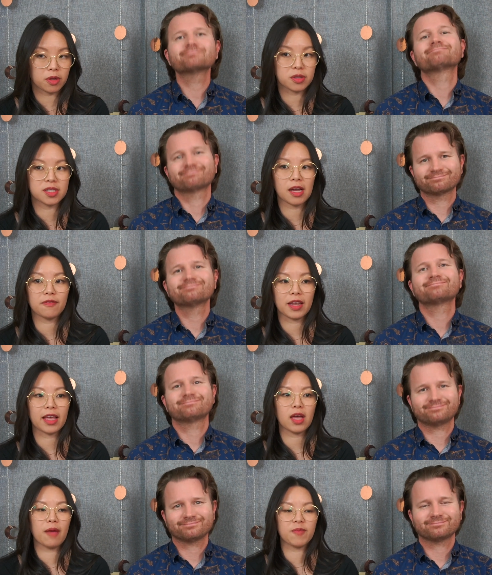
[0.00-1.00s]
Speaker 1: There's that
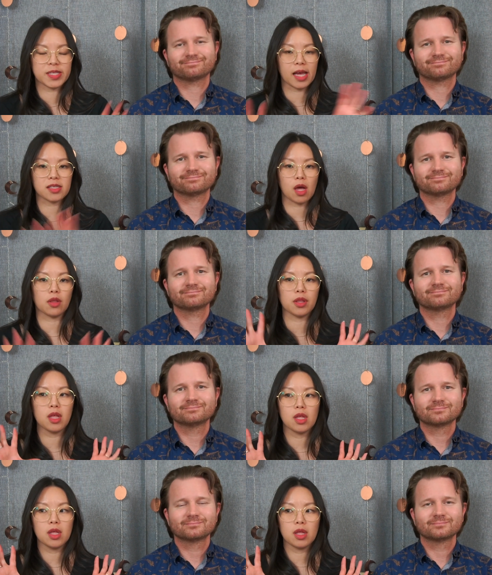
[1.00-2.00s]
like emphasize on,
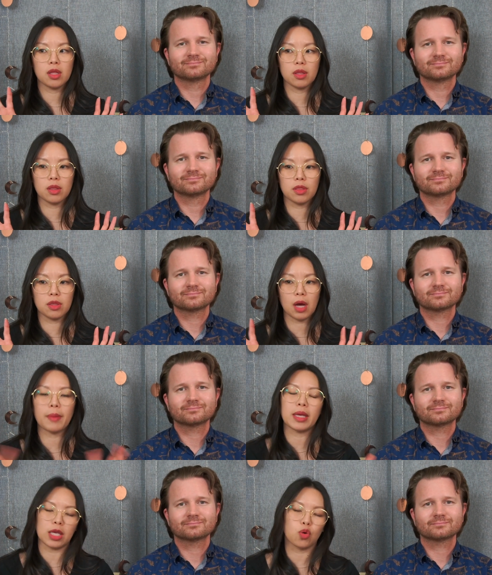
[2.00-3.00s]
the,
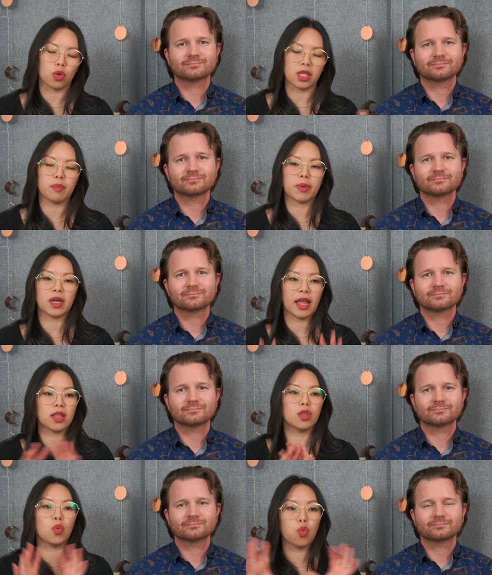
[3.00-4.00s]
I mean equally, but
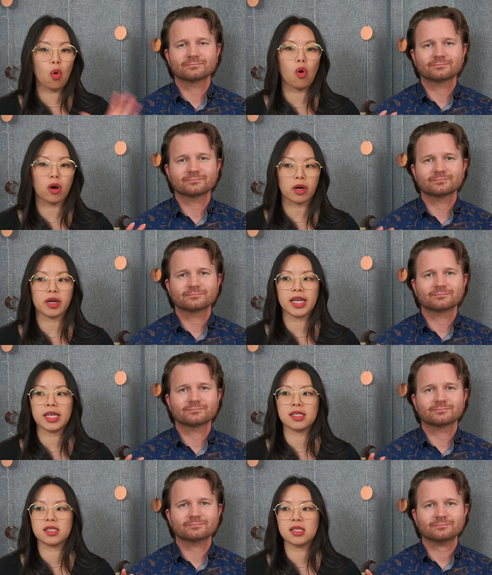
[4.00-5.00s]
like the war.
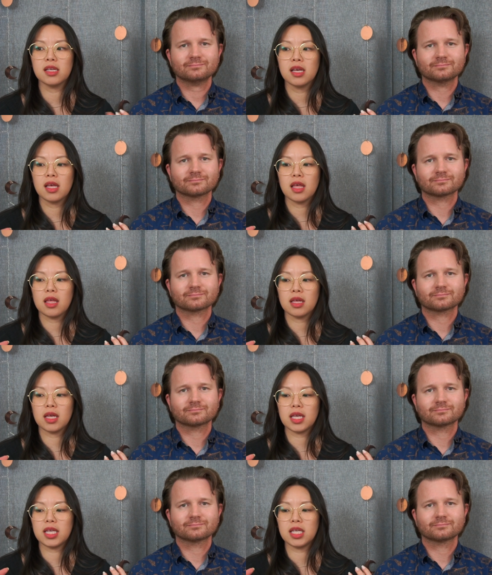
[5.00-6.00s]
It's
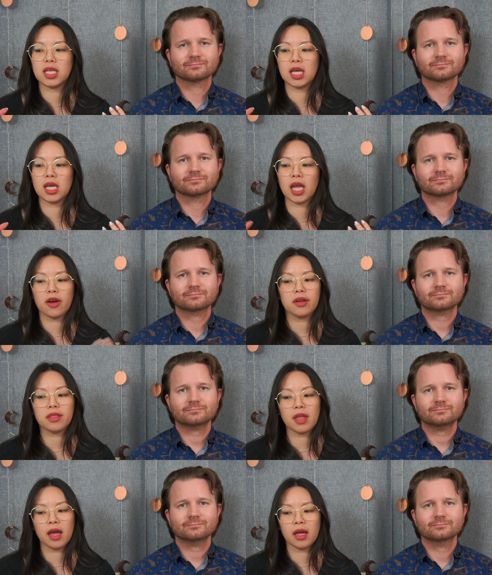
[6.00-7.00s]
he,
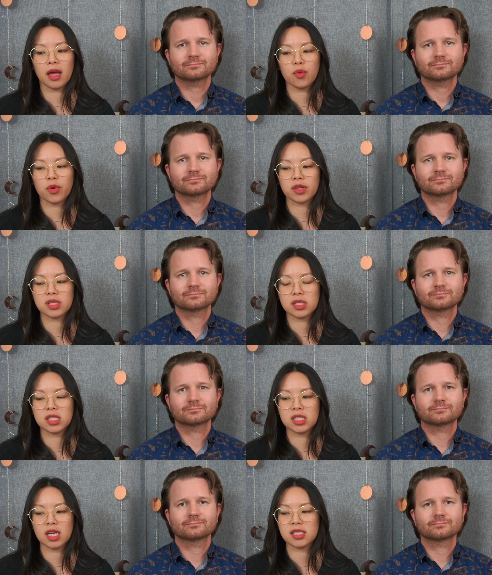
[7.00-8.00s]
Gareth Edwards
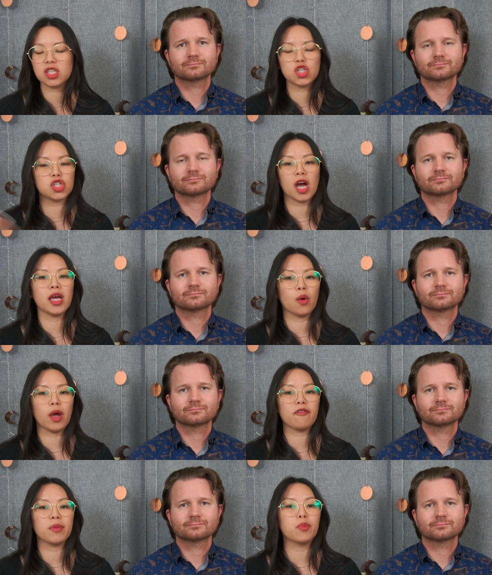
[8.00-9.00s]
doesn't shy
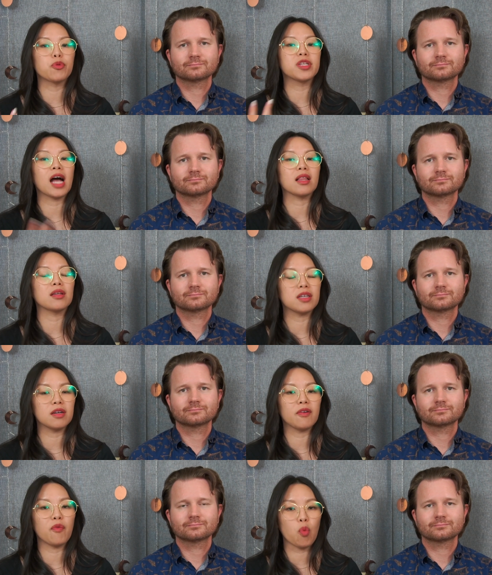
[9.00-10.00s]
away from the
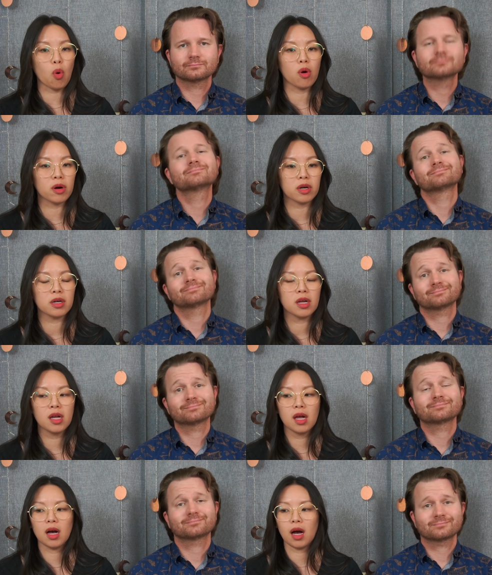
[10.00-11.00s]
brutality of war,
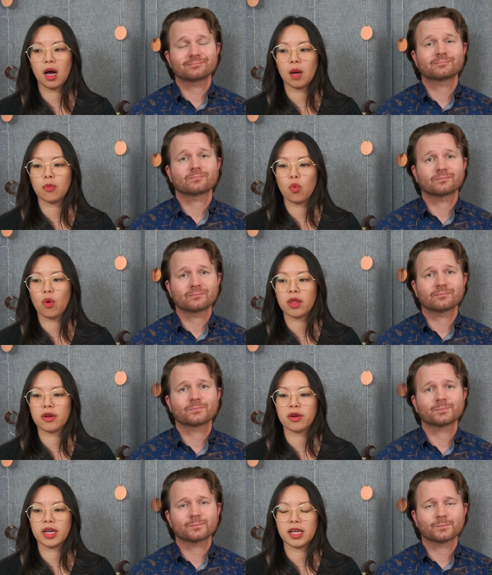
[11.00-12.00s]
um,
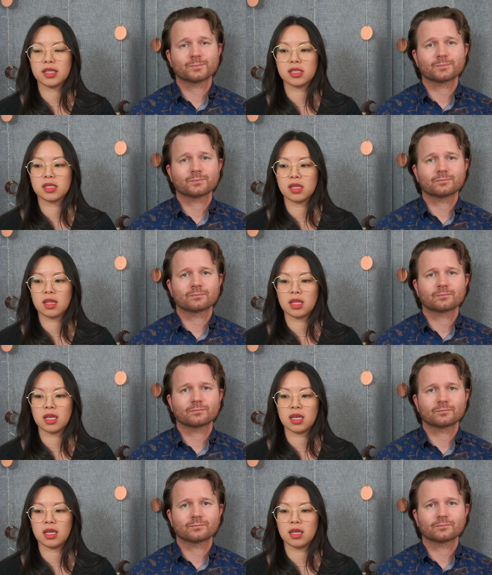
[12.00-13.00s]
whether it's the
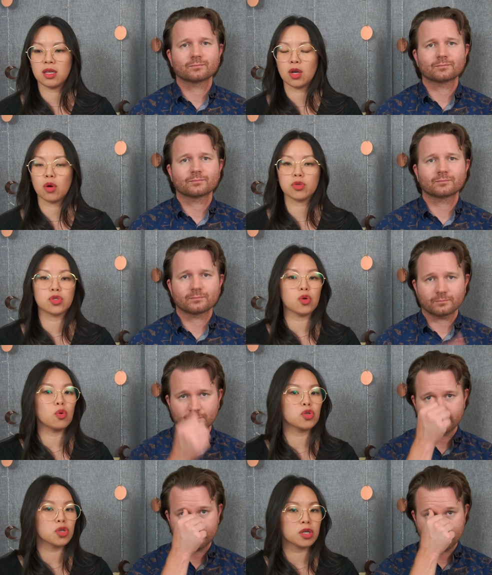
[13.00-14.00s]
you know
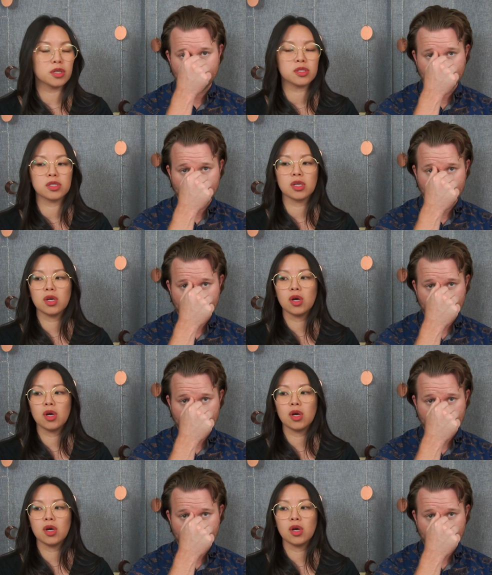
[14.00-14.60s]
soldiers